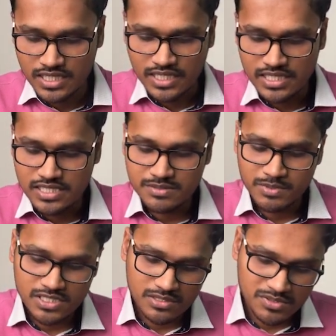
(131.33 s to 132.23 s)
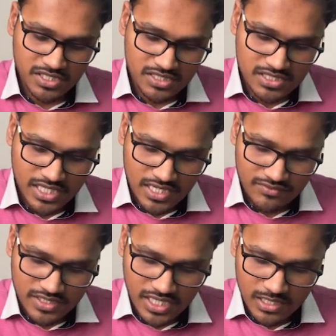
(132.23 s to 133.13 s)
Colors perception is done
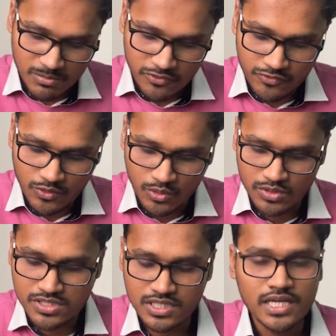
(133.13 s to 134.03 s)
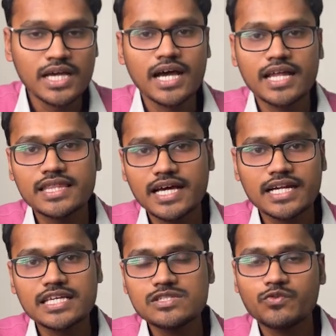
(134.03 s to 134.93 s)
with the help of cones. And
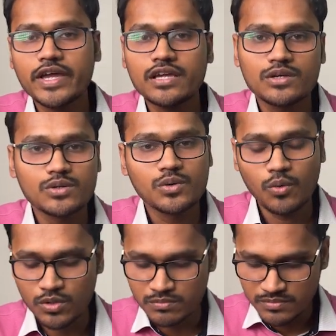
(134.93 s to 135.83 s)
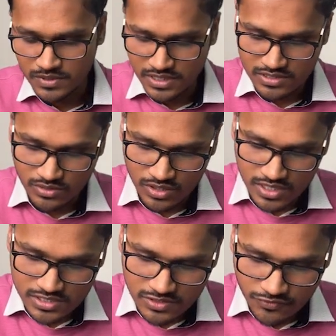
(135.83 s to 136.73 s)
that is why cone is called
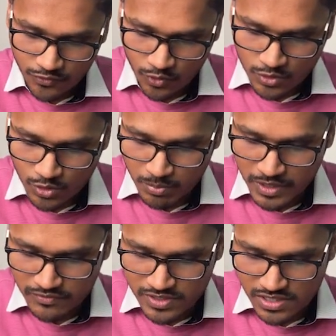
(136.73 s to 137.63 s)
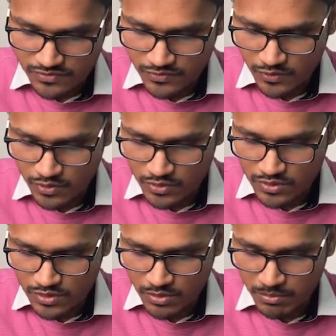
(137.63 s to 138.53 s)
as the photopic vision.
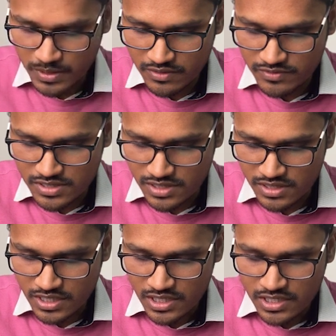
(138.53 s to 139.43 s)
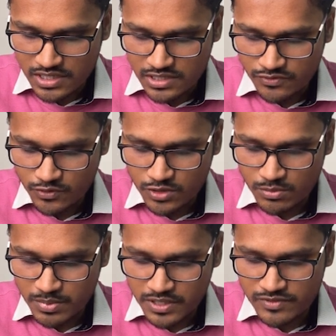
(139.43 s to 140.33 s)
Photopic vision. The
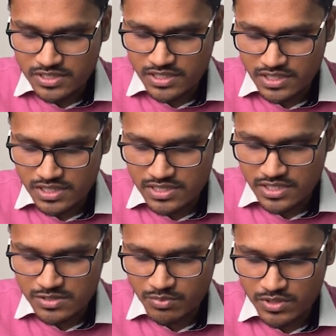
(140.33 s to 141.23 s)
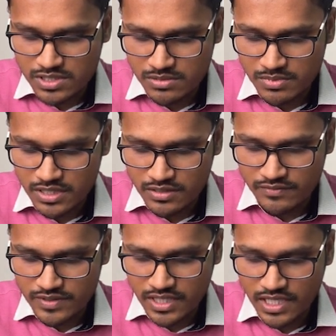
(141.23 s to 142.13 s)
photopic vision is responsible
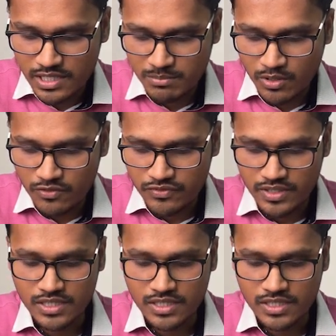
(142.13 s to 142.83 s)
with the help of